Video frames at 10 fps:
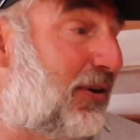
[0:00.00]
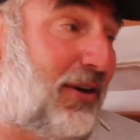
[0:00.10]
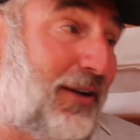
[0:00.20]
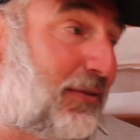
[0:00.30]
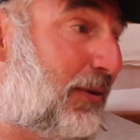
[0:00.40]

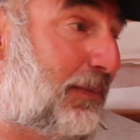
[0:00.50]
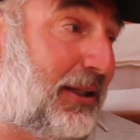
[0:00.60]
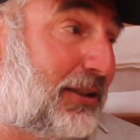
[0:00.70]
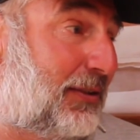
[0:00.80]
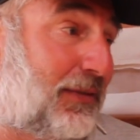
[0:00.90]
I've got
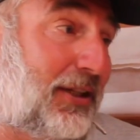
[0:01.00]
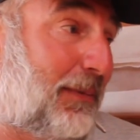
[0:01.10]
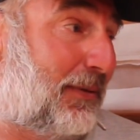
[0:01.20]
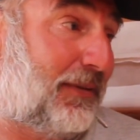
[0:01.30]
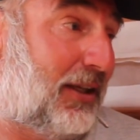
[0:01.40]
pictures of a
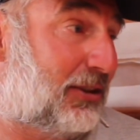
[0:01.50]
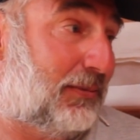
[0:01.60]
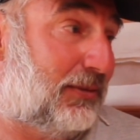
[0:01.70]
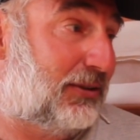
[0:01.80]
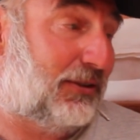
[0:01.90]
couple of
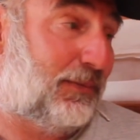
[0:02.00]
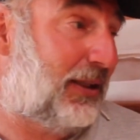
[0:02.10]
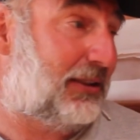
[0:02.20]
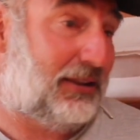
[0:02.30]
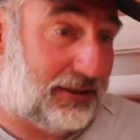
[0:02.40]
customers who've
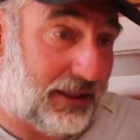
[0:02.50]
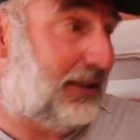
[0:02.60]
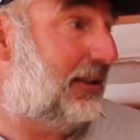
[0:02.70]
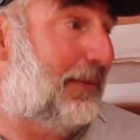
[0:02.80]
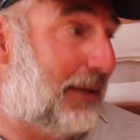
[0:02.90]
basically
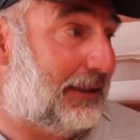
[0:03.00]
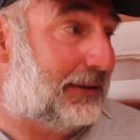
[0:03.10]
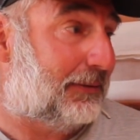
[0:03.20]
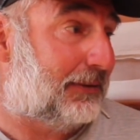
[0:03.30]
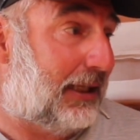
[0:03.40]
taken their
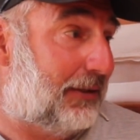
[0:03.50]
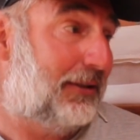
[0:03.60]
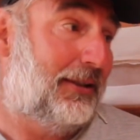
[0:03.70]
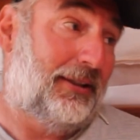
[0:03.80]
mainsail down.